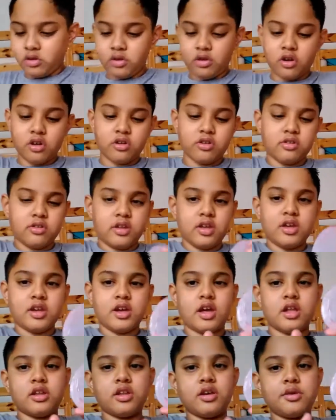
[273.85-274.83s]
God's sake,
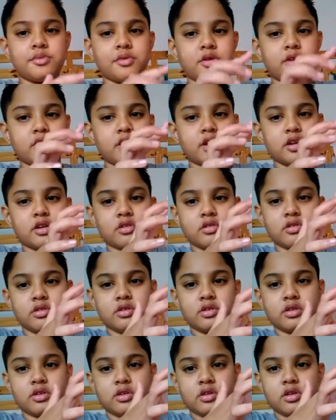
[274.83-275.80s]
anyone think gonna get
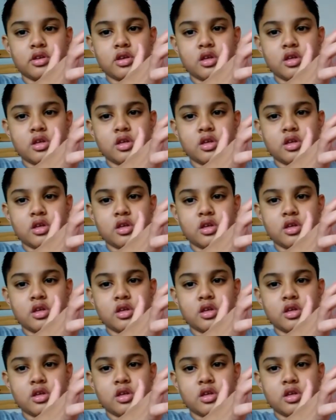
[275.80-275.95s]
this.